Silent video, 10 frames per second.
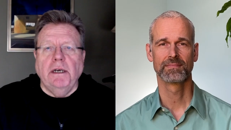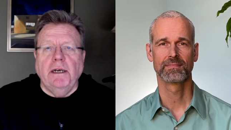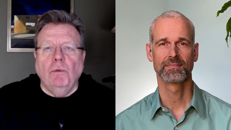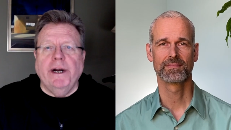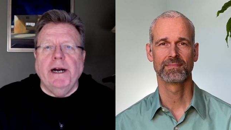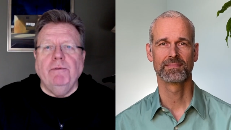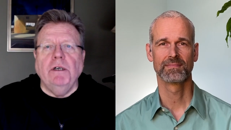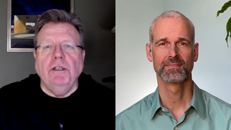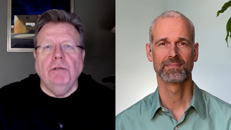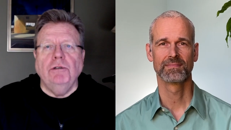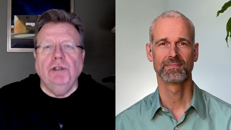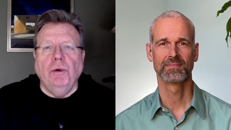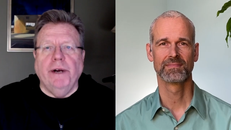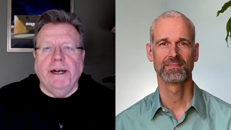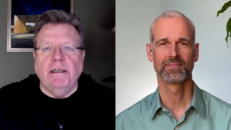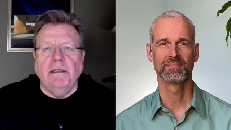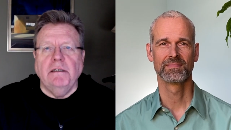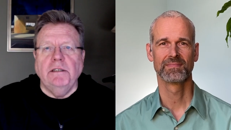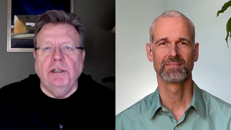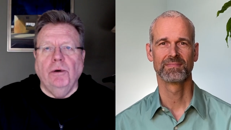Speaker 1: whatever you're
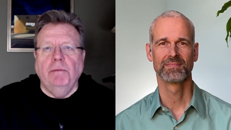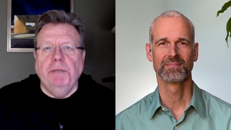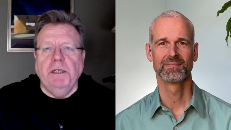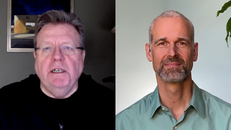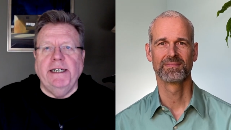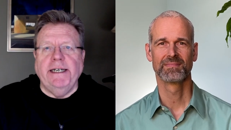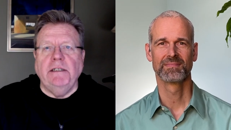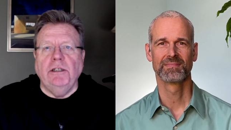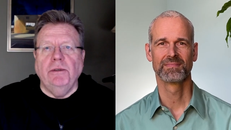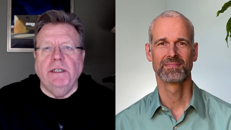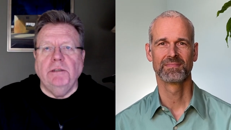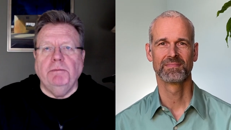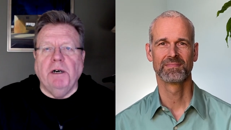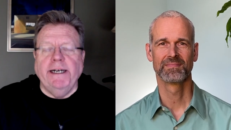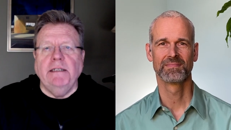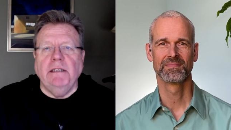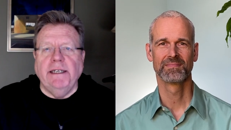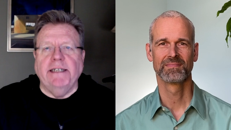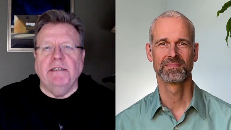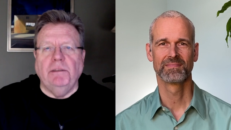doing, your ability to explain
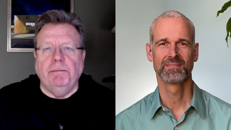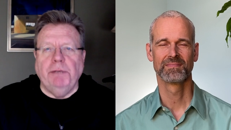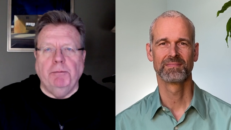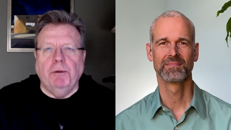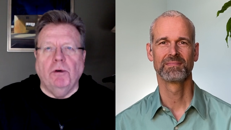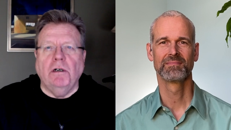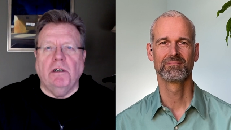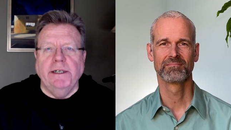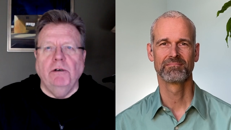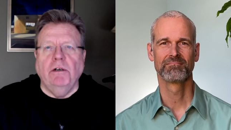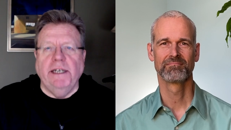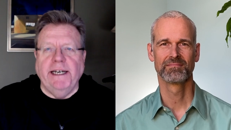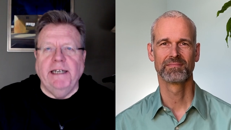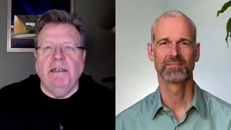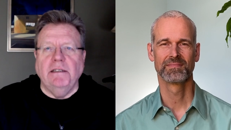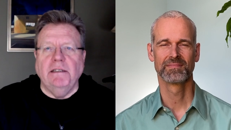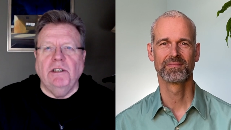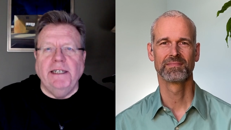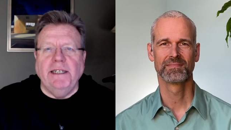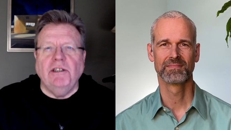things to people clearly and
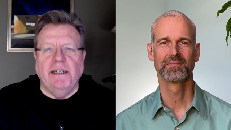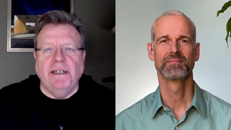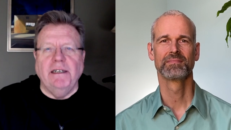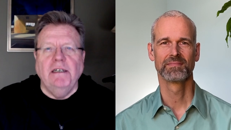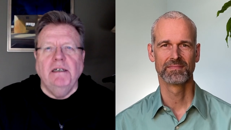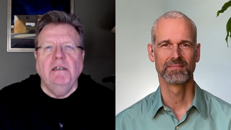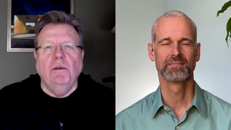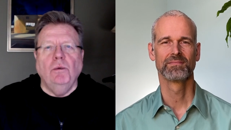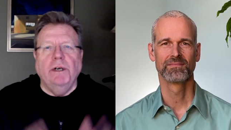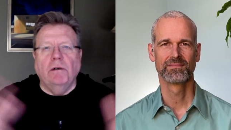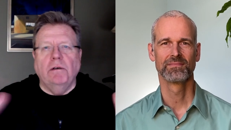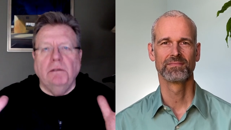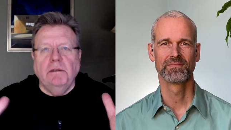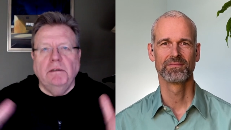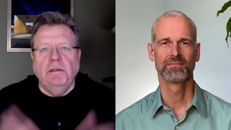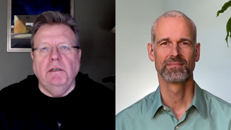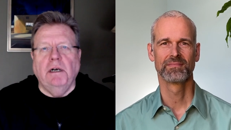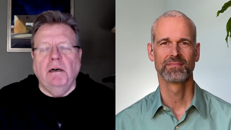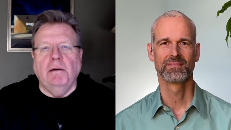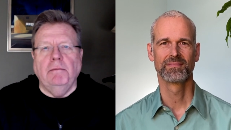concisely will
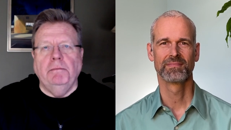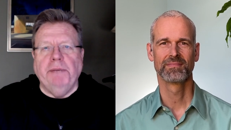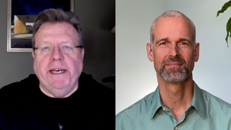uh, be